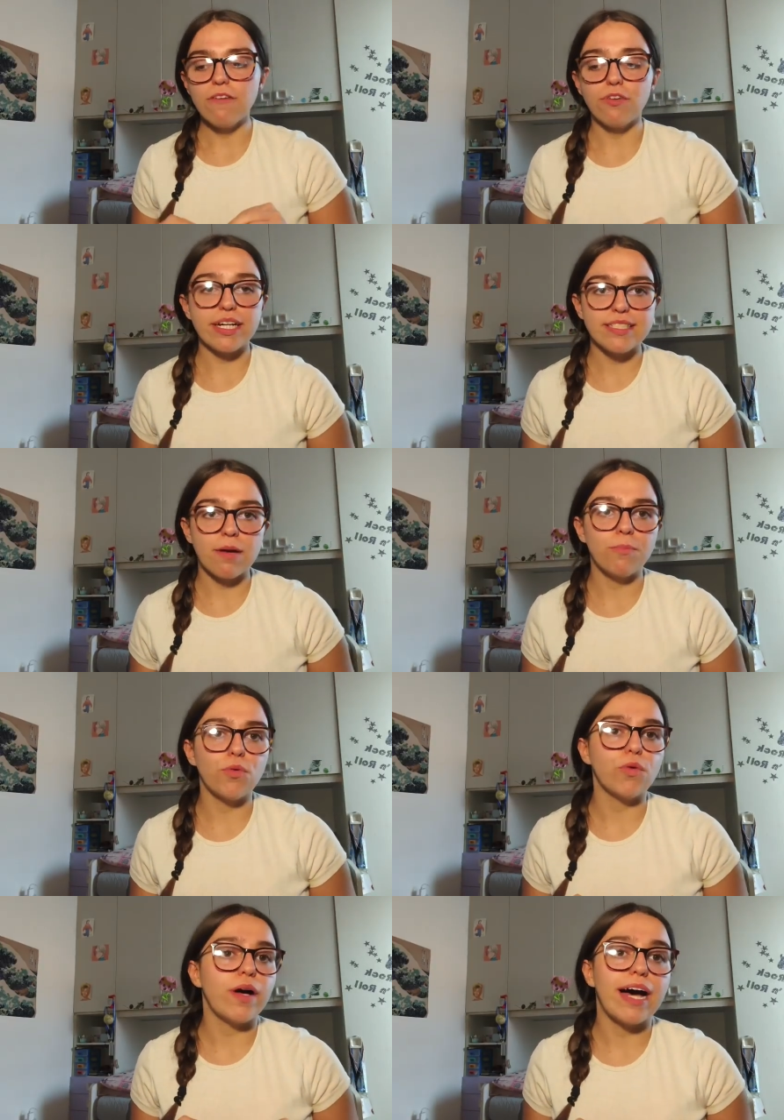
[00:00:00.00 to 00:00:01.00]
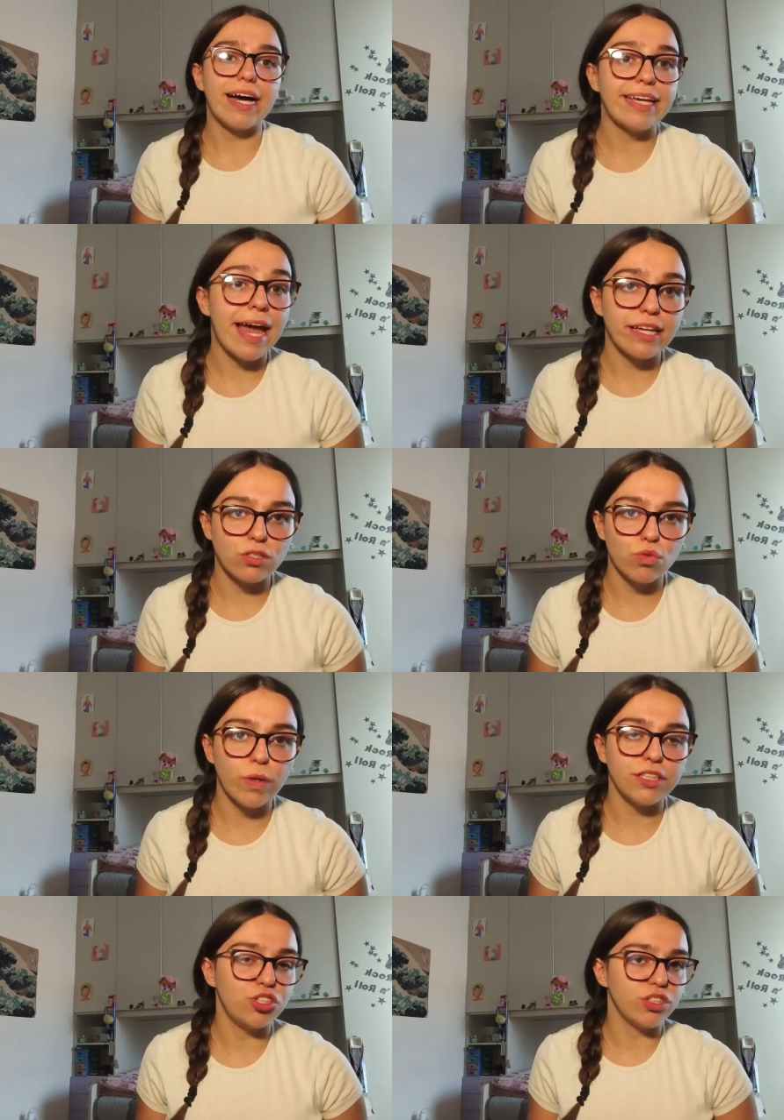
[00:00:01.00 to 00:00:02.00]
For example, I had to
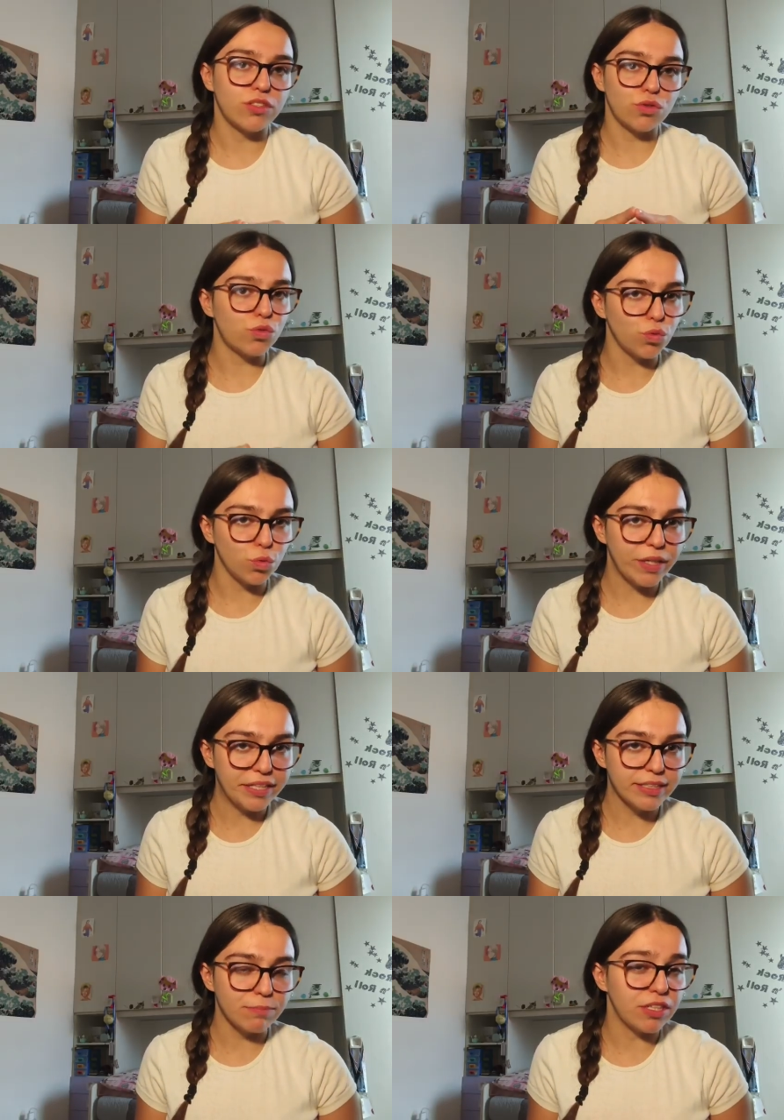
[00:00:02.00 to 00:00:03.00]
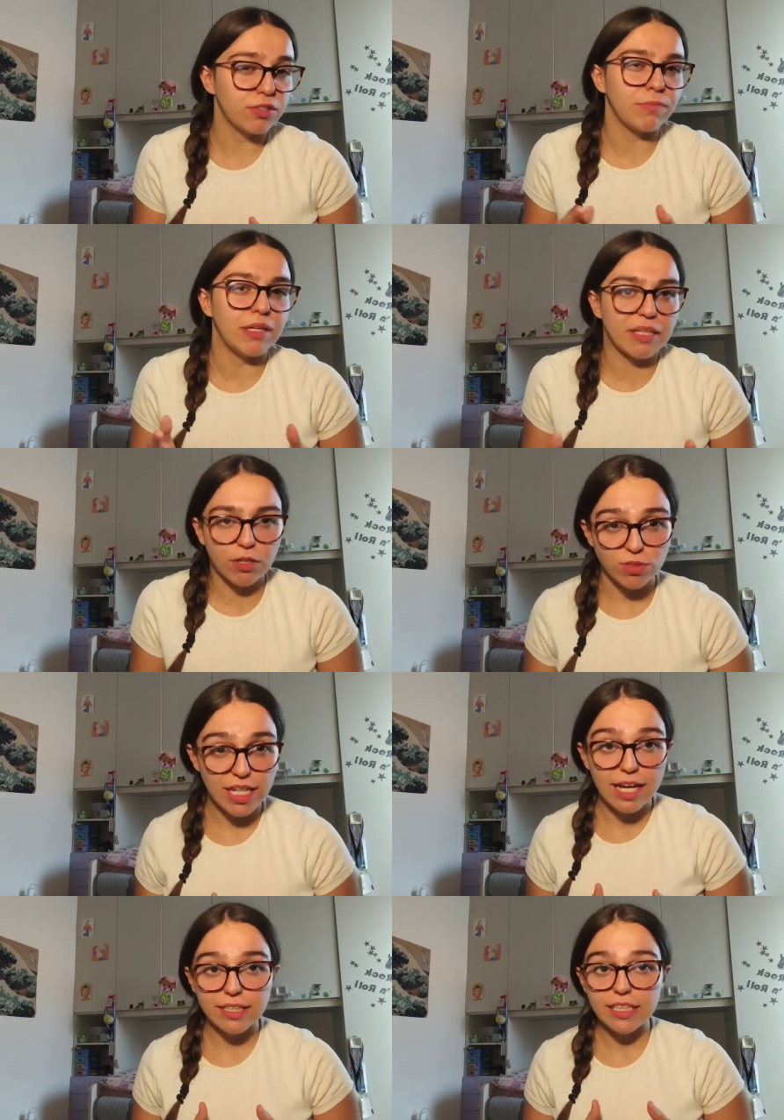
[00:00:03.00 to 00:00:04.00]
wait just 2 weeks because maybe I was
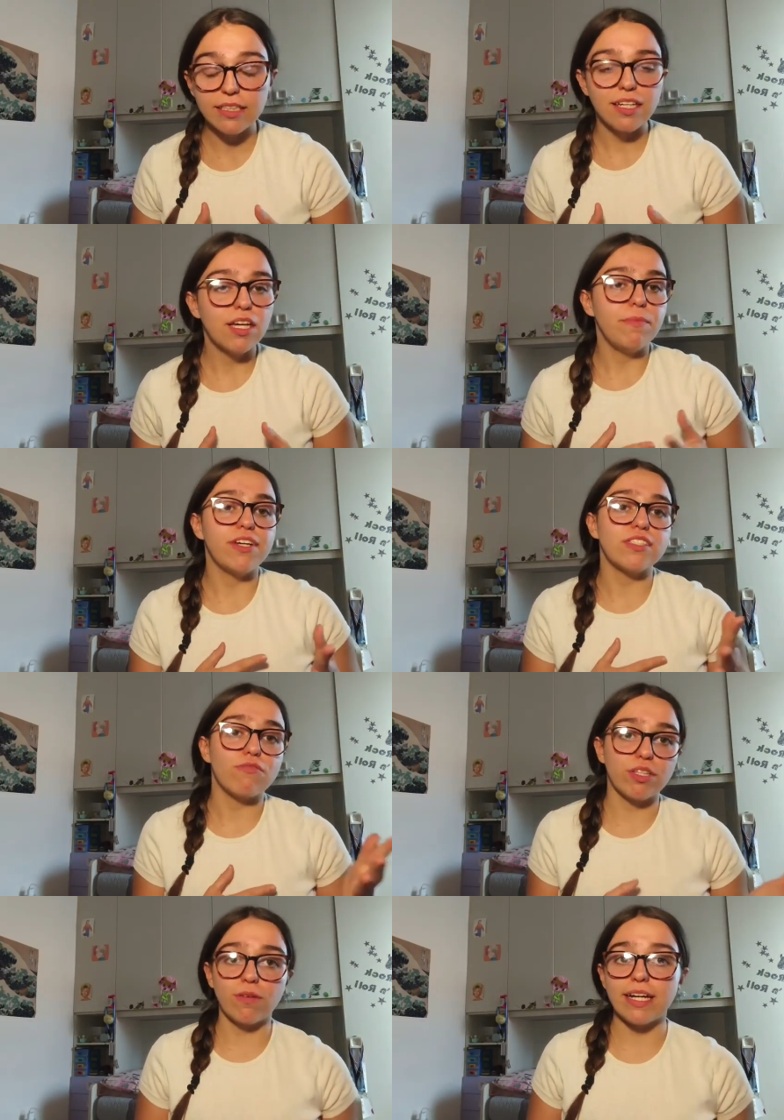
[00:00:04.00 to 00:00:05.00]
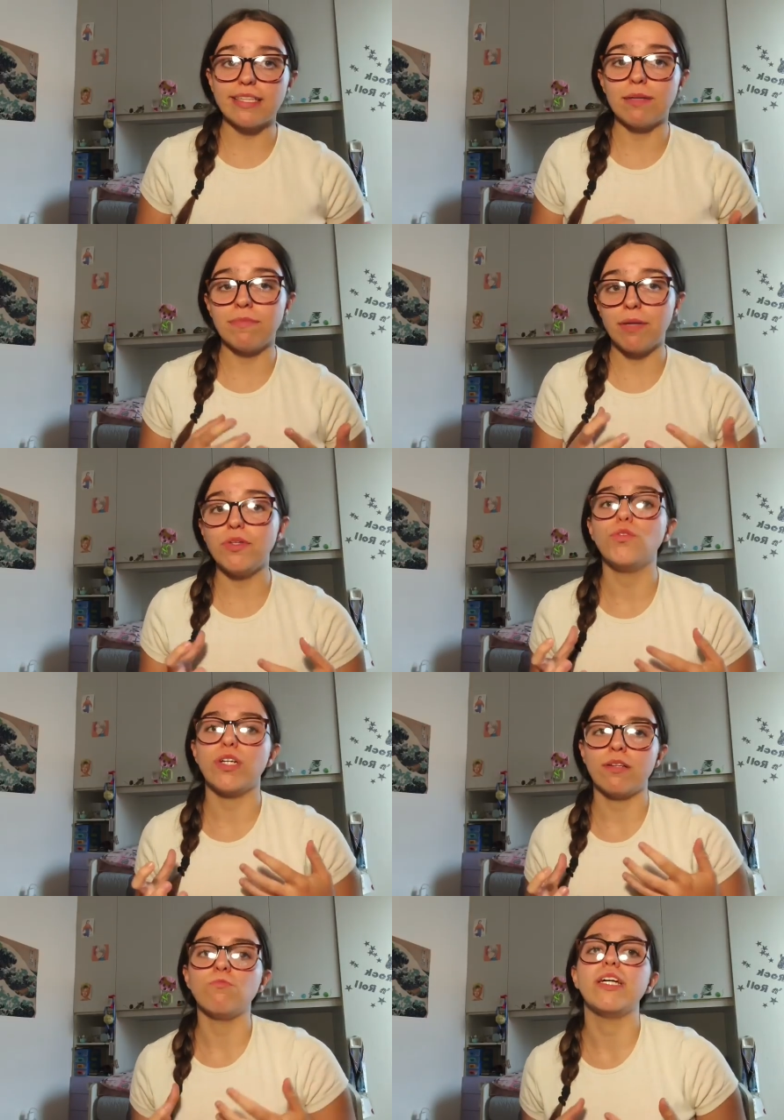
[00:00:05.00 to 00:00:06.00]
lucky, because I read online that maybe you
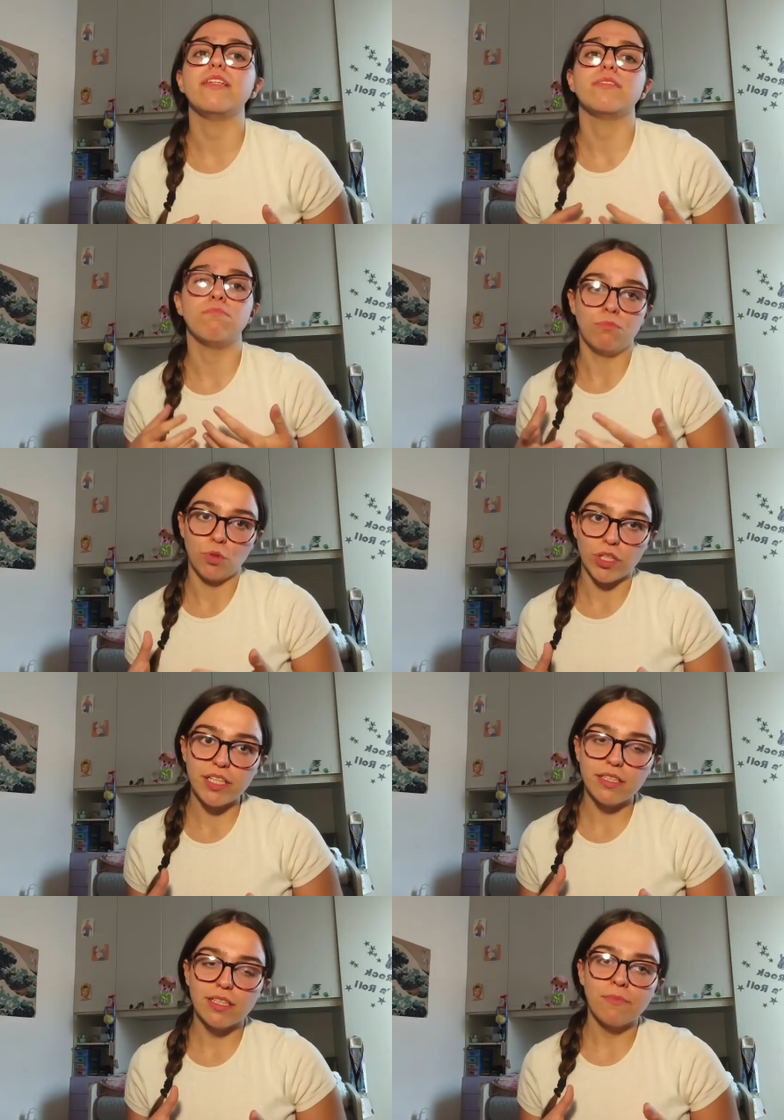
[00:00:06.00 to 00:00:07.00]
can wait more.